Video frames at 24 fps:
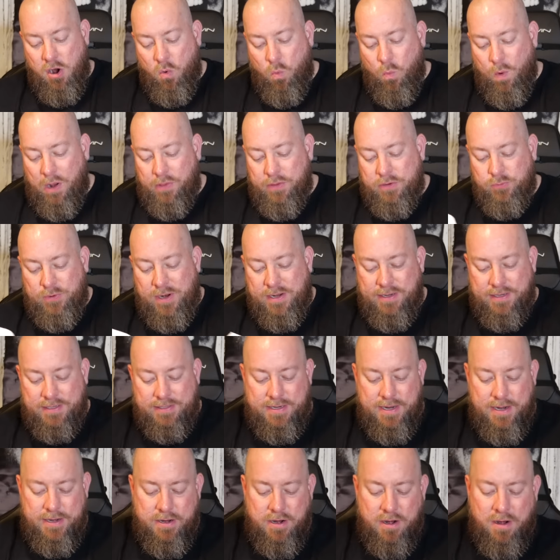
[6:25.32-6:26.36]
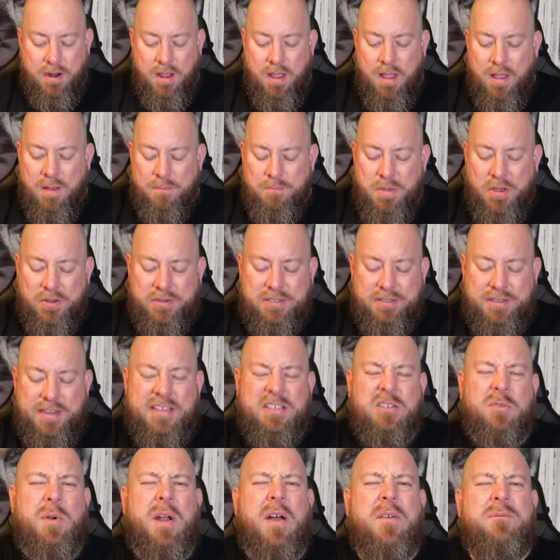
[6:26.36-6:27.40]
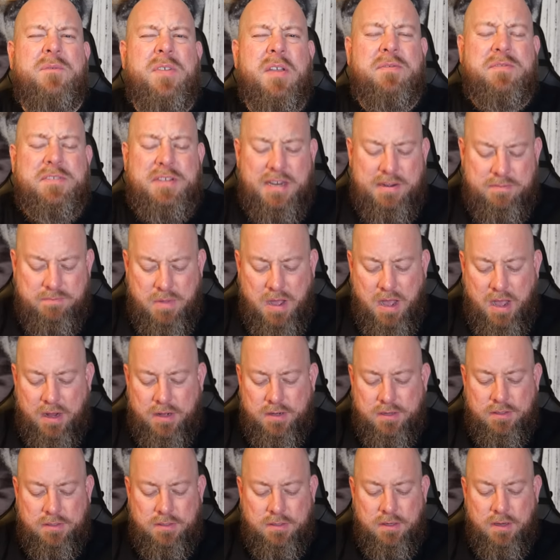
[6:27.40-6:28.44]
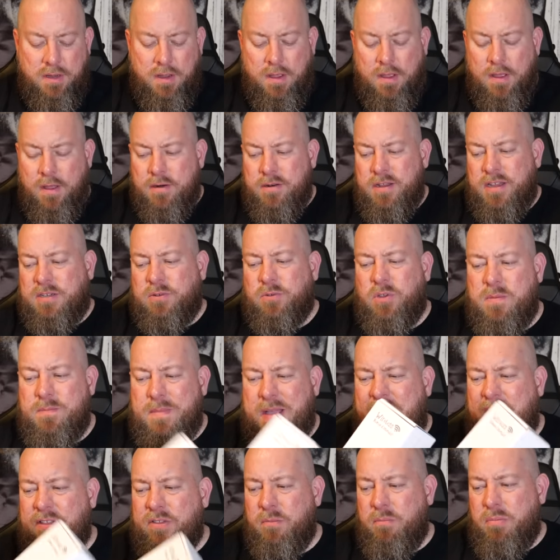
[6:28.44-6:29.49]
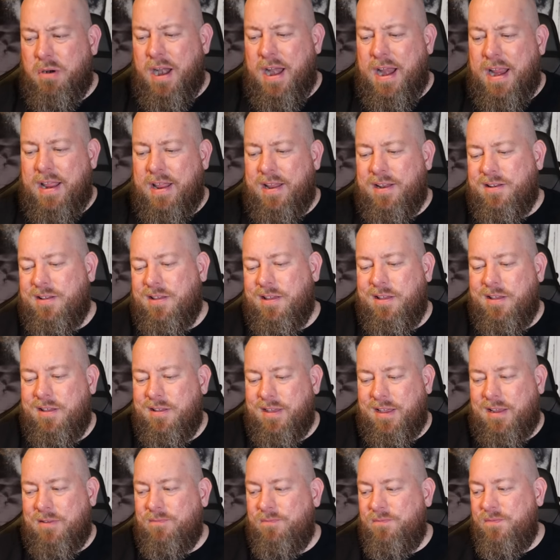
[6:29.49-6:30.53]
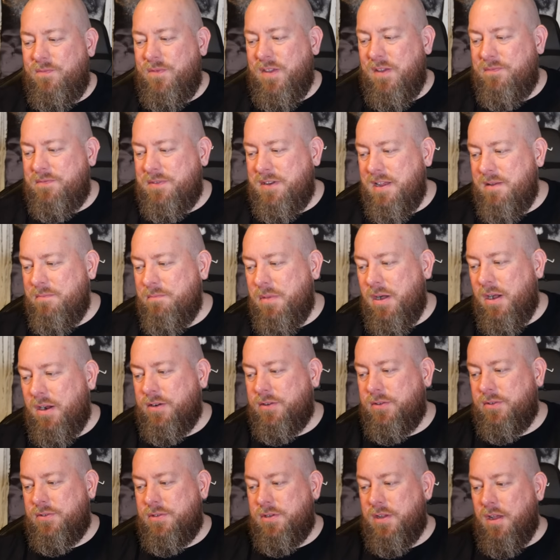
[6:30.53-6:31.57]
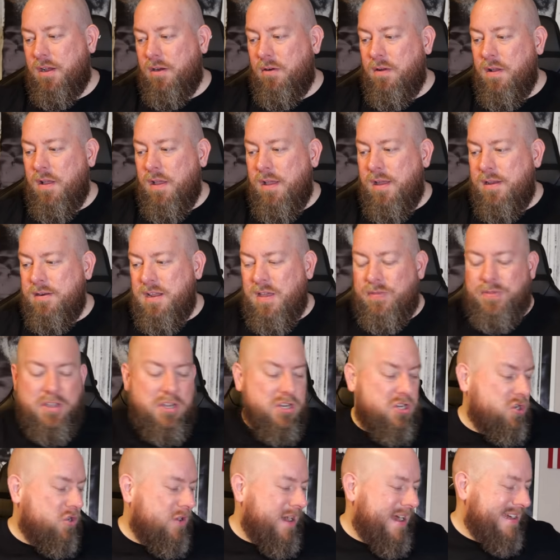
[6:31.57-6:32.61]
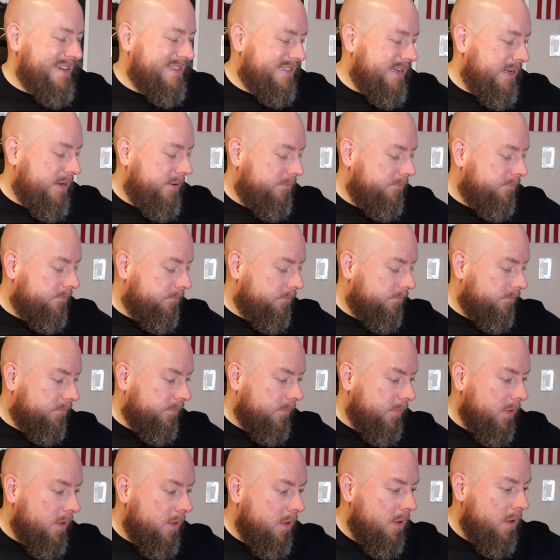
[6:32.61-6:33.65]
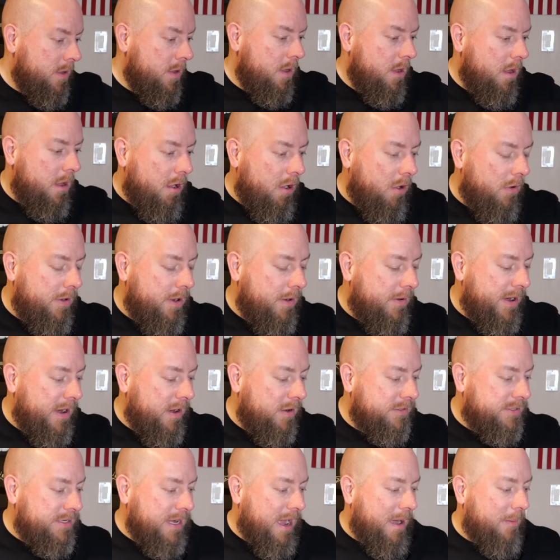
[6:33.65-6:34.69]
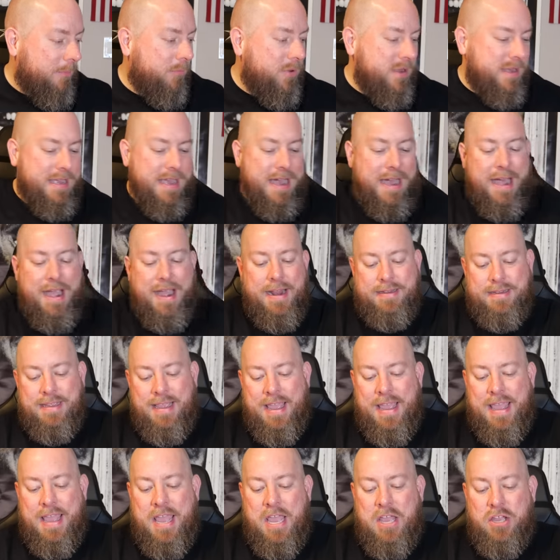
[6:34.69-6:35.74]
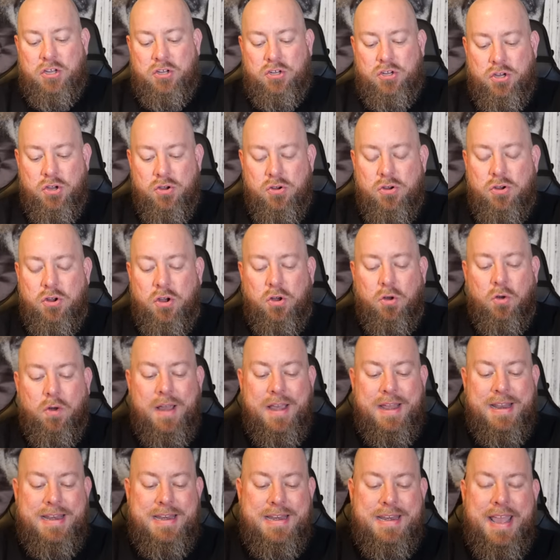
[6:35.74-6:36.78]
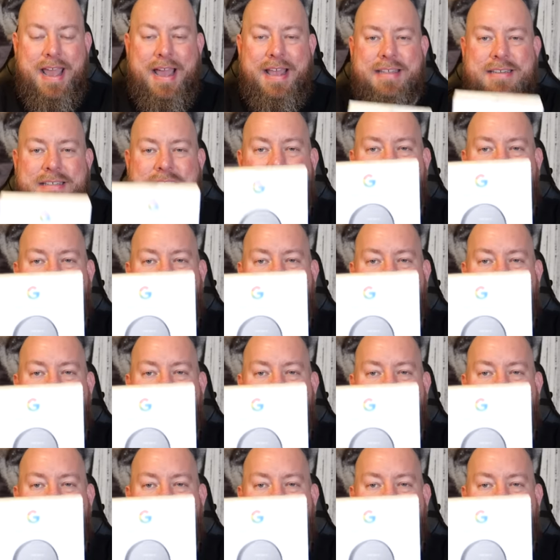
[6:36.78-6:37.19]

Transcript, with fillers: a wireless range extender. Most of these are around 15 bucks. Doesn't really matter the brand, like 15 bucks or so. Nothing crazy. Oh, here, here on top, we got Google Nest